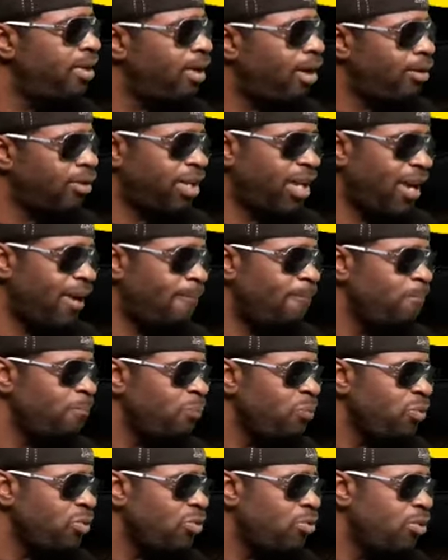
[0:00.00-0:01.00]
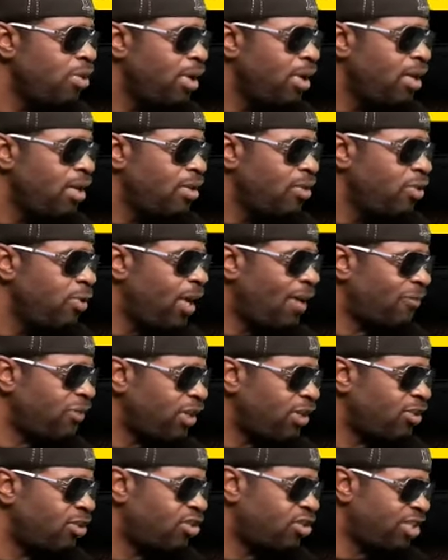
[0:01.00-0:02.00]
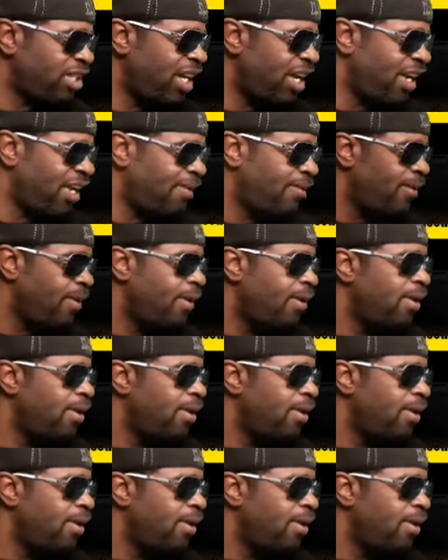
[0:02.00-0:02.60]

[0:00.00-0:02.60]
okay, you have to understand,